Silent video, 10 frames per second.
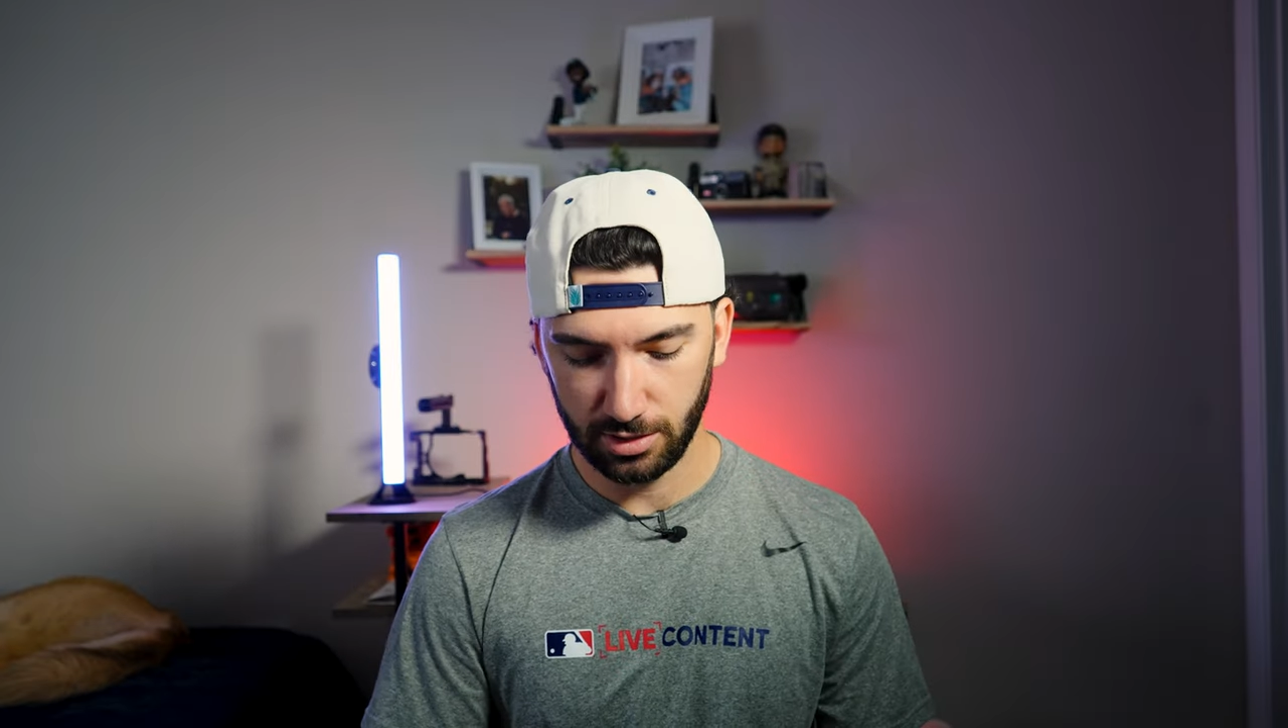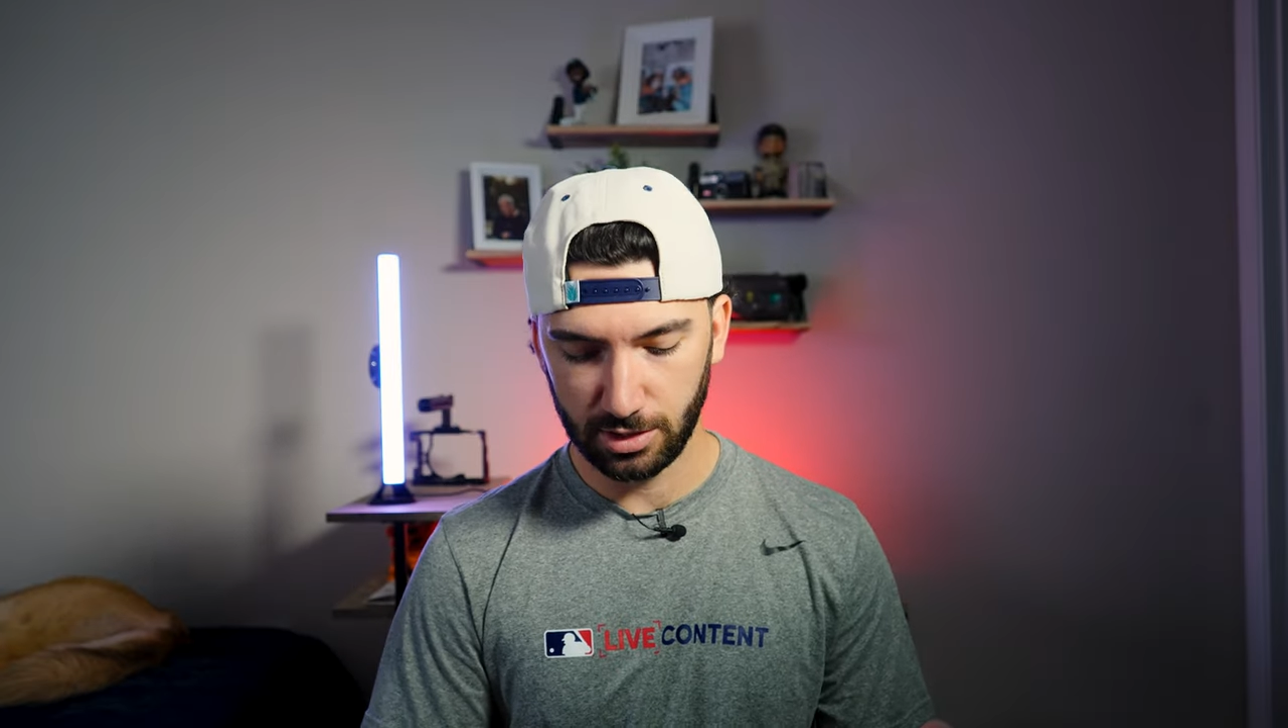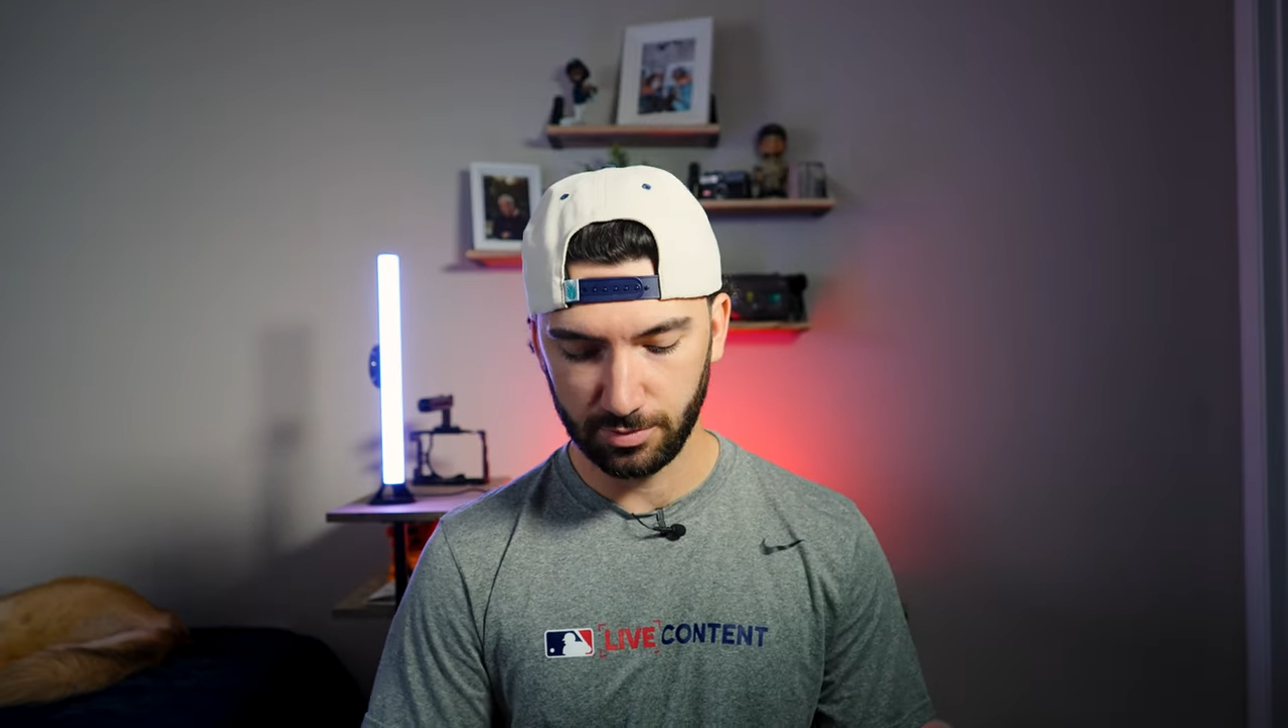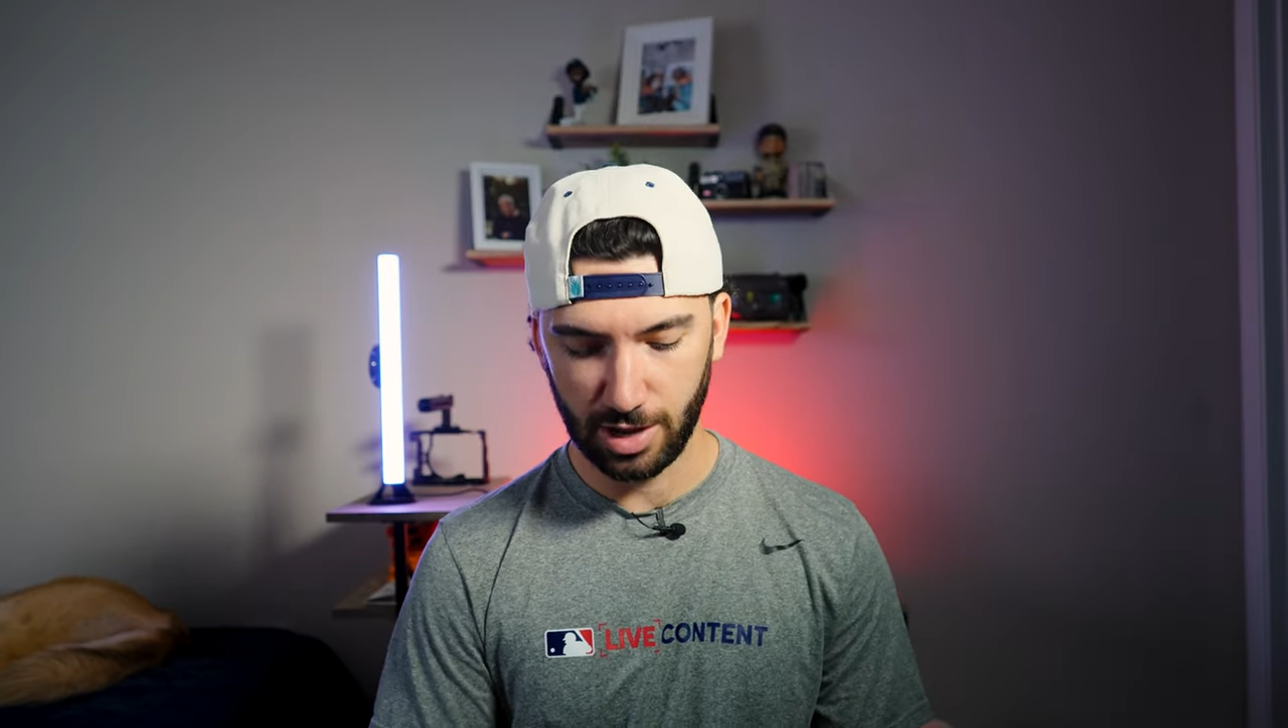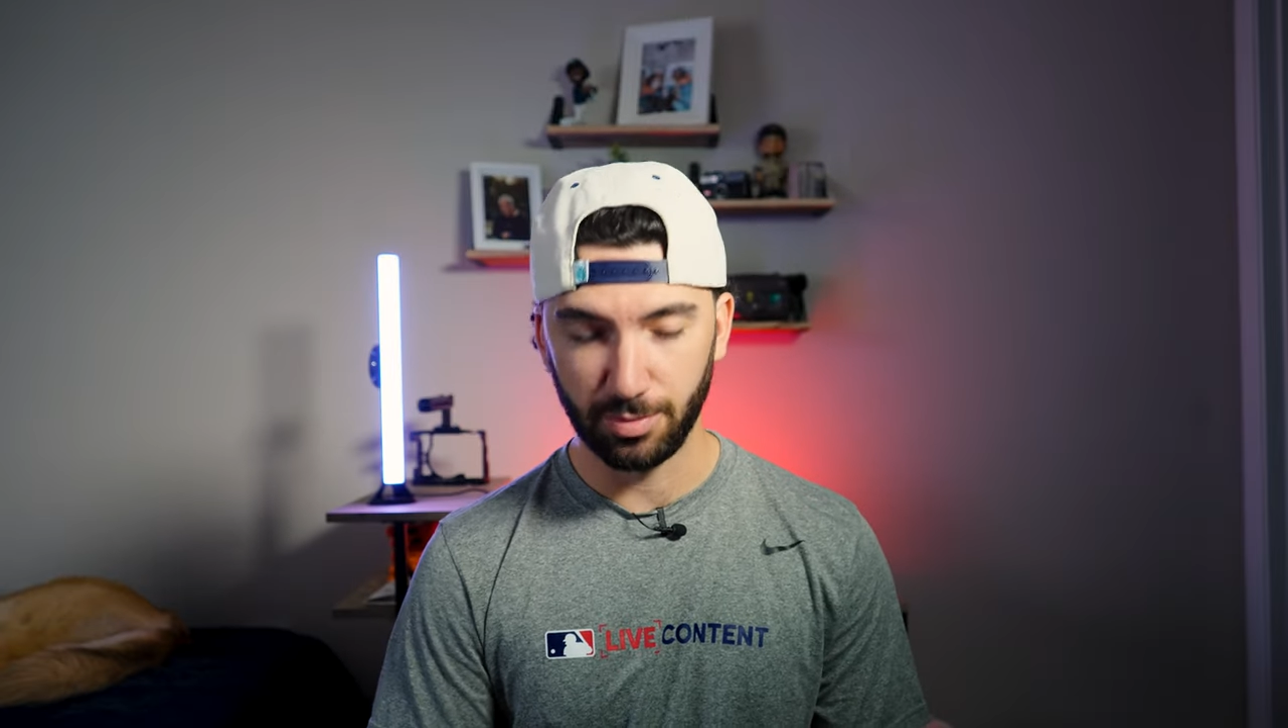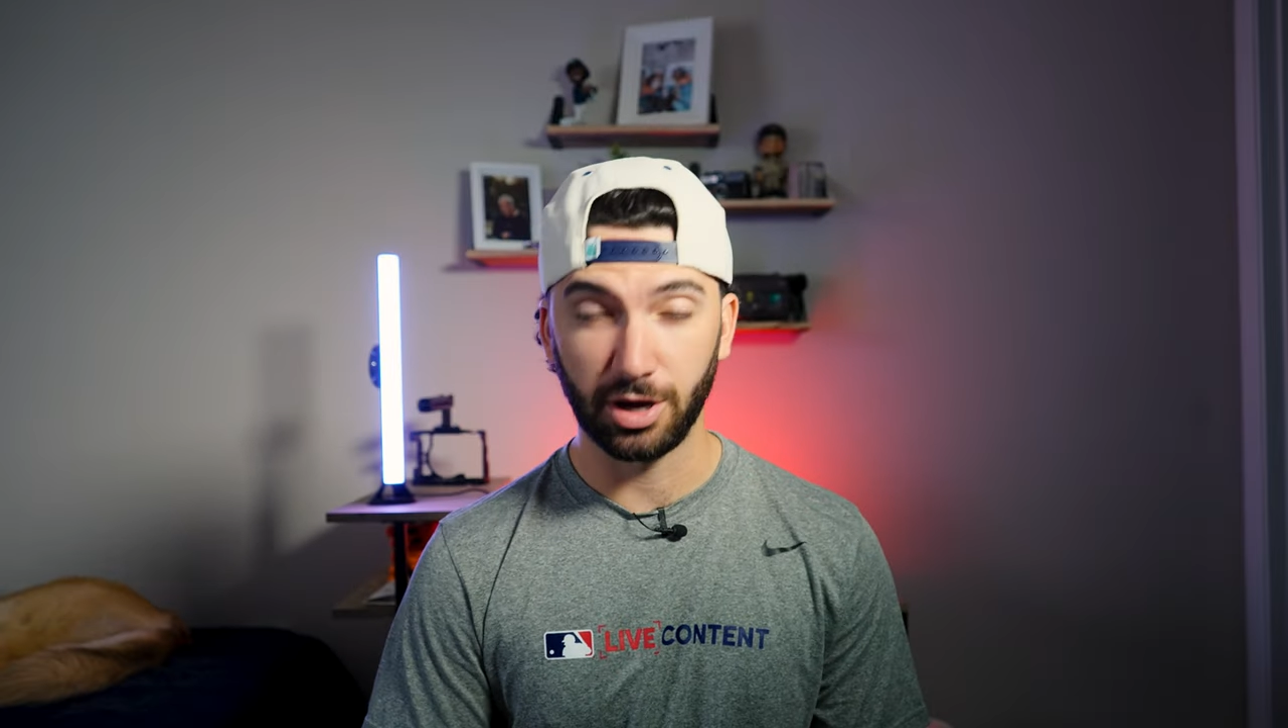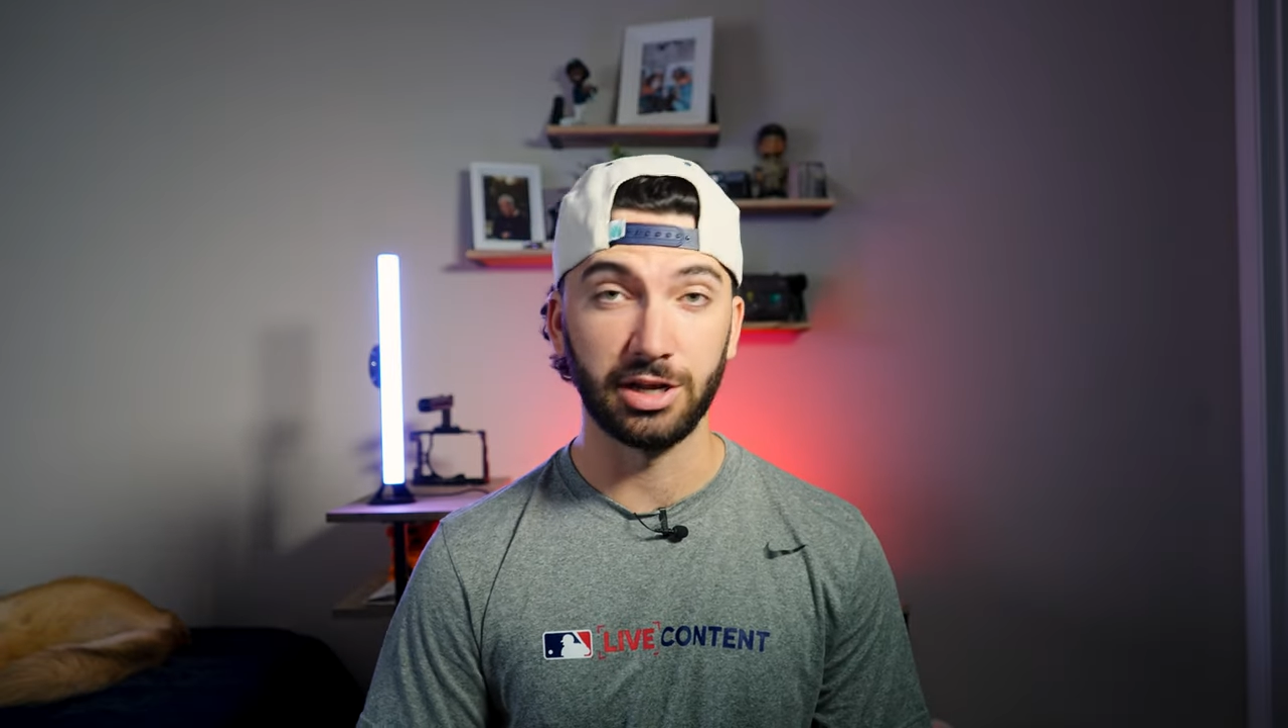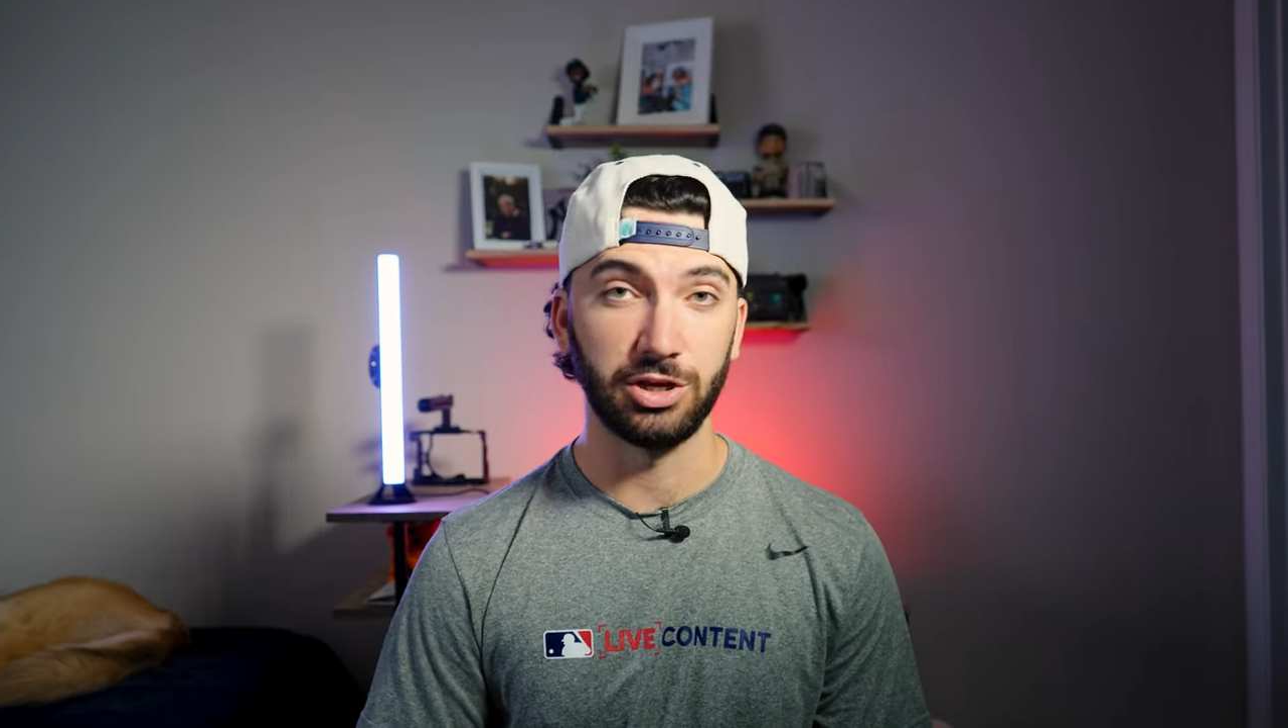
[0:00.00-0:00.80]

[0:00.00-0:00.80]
I bought it